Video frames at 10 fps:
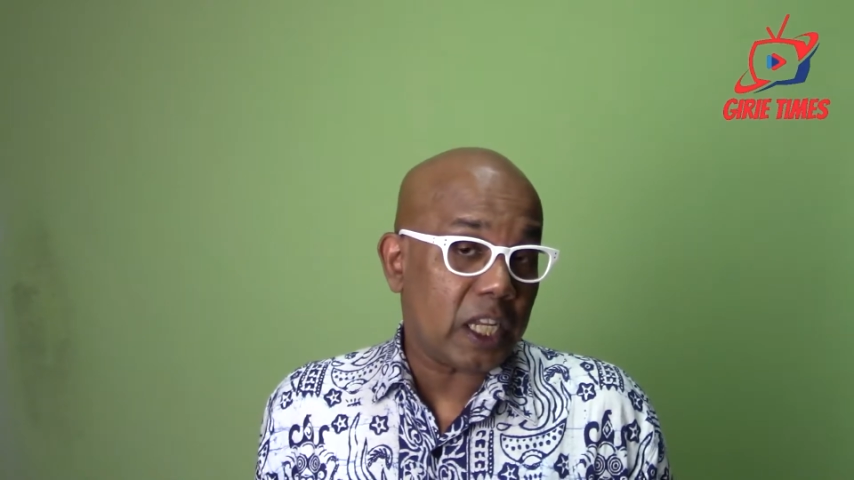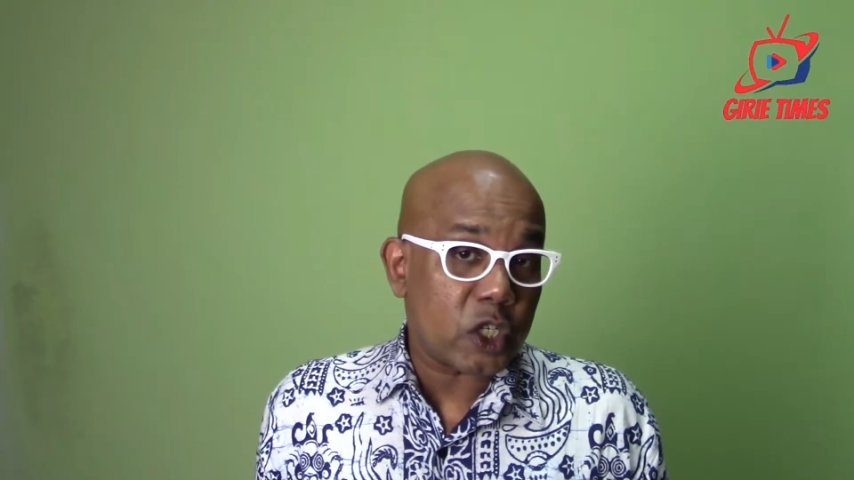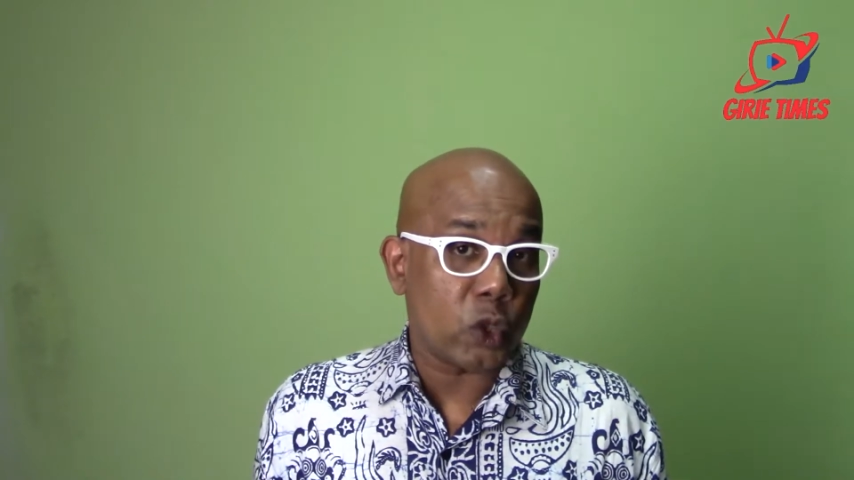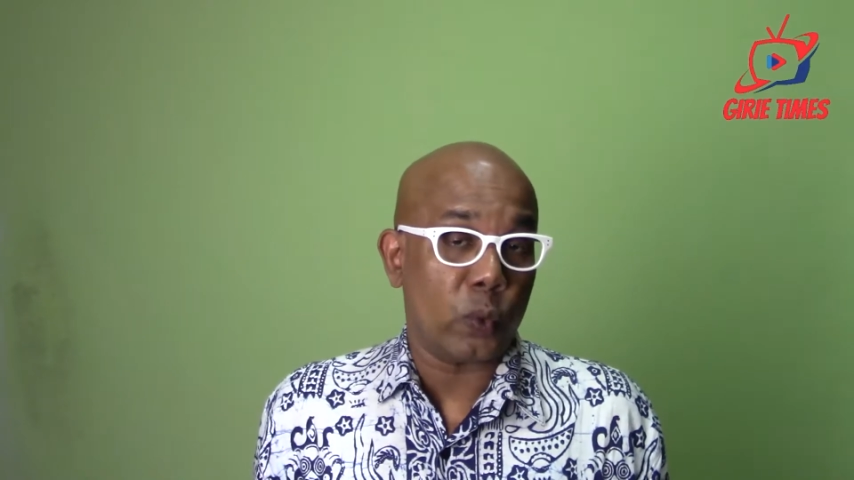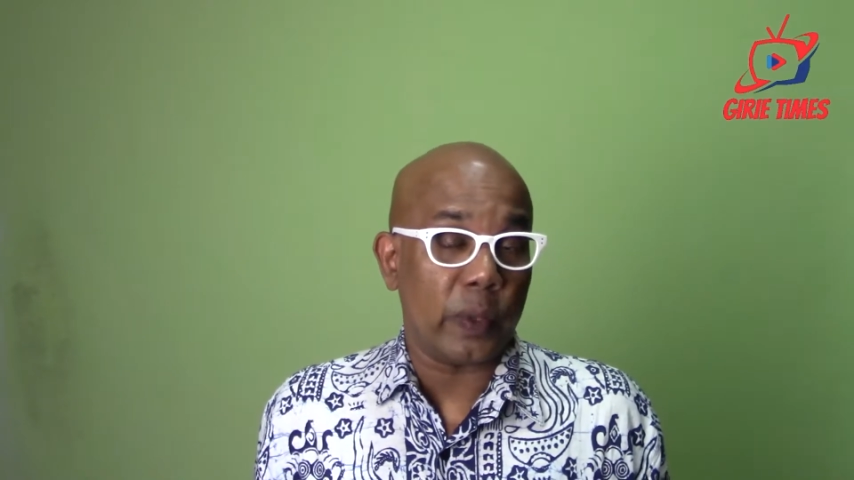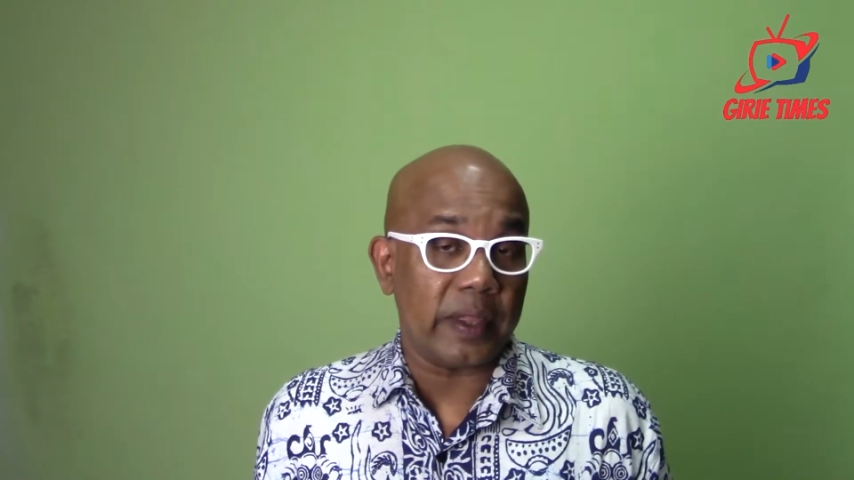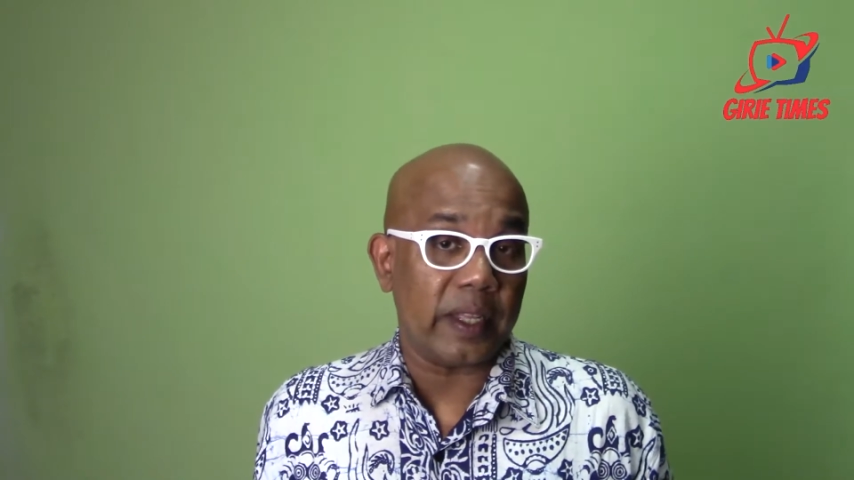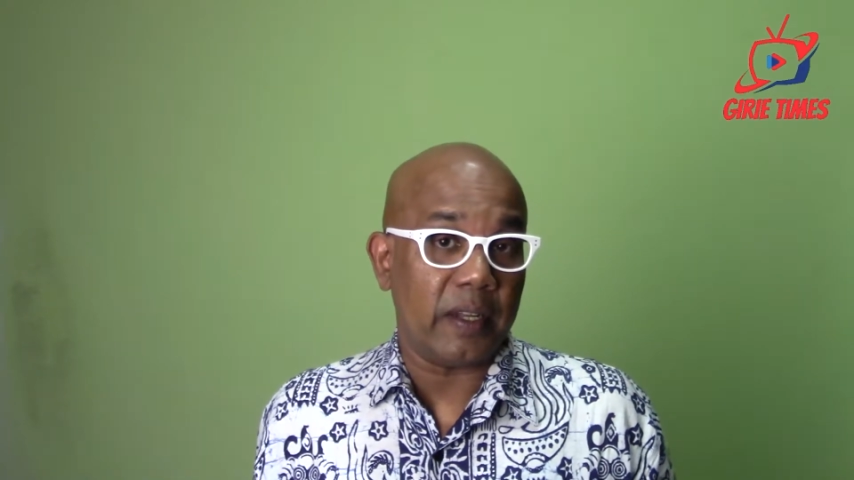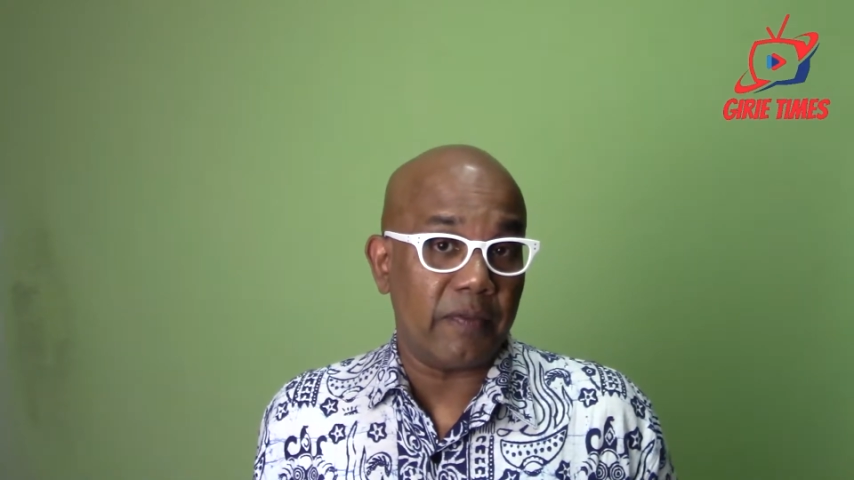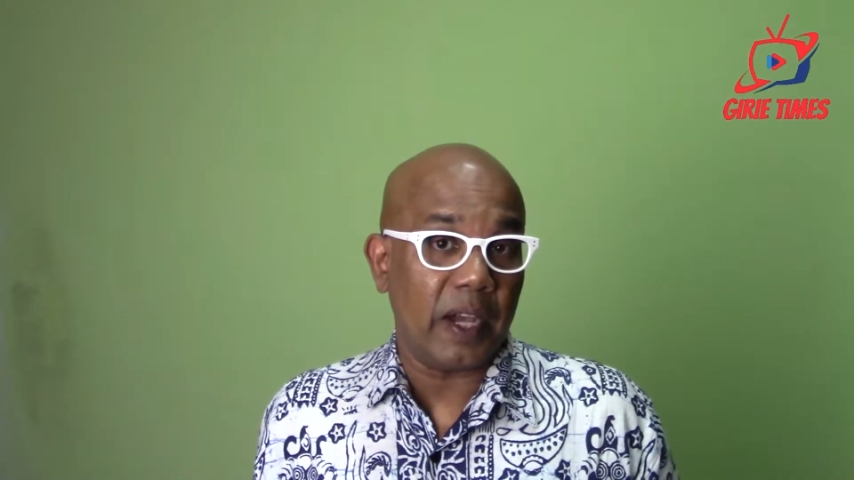issued with
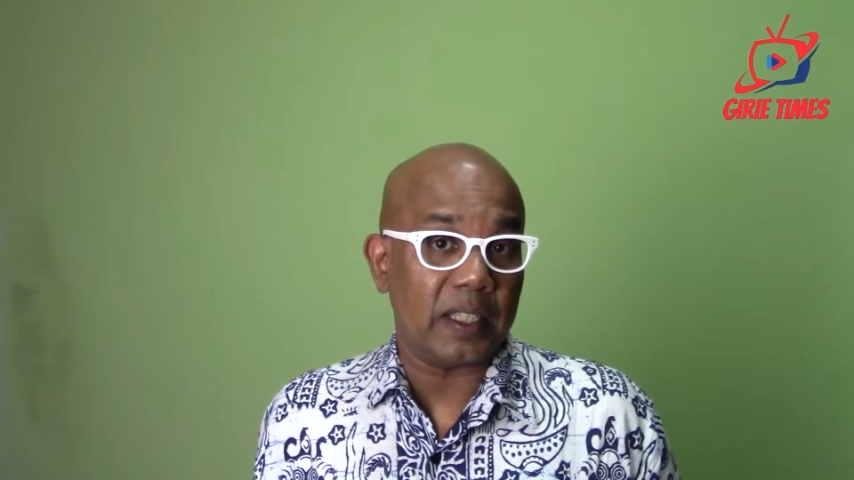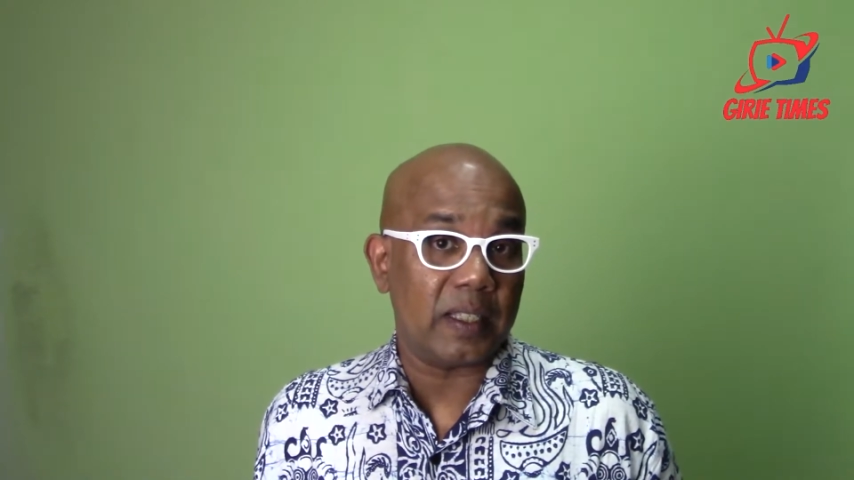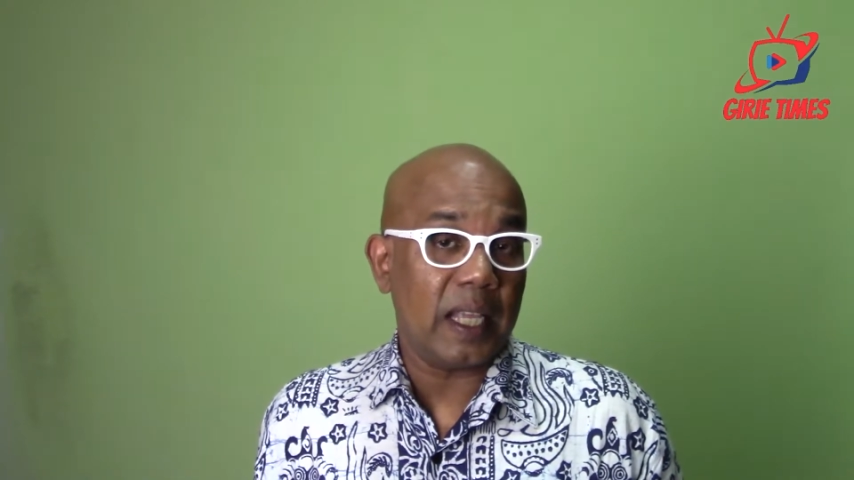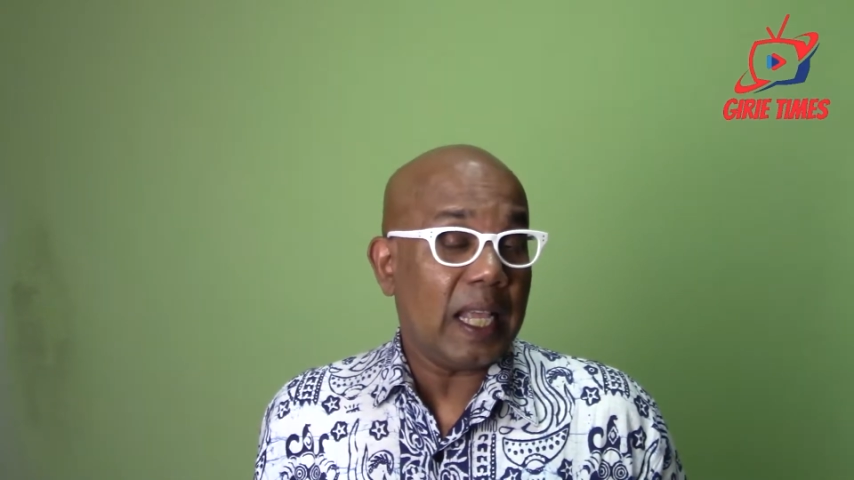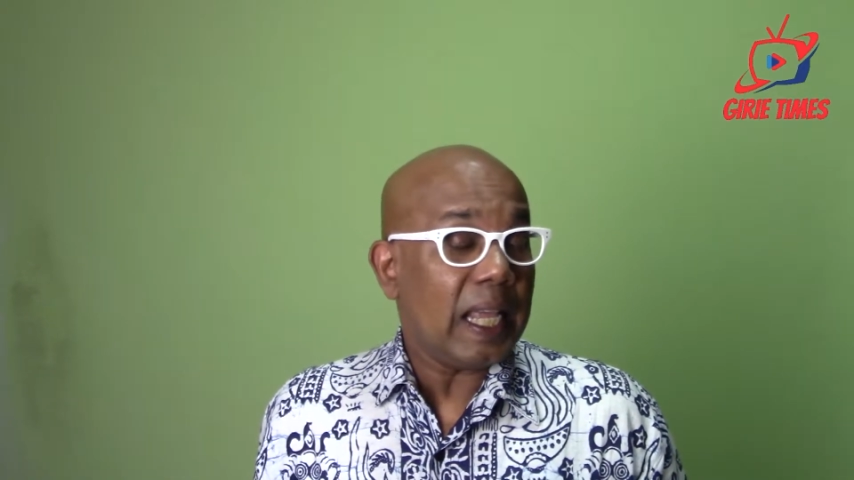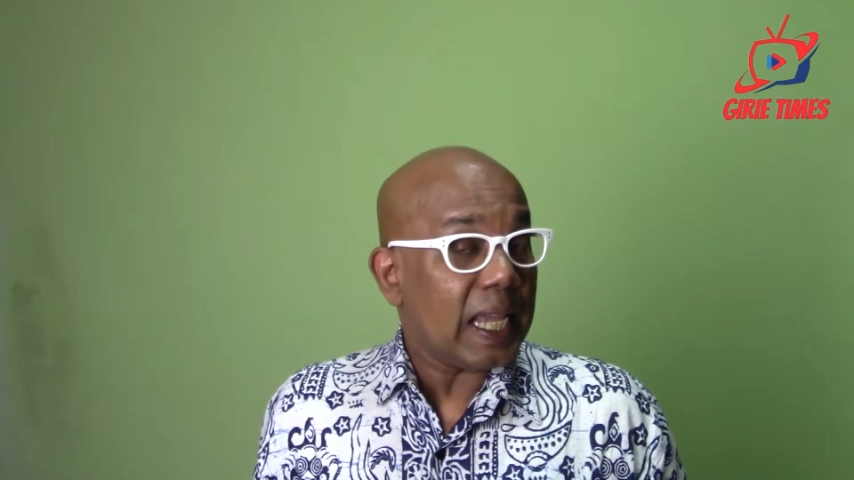the device.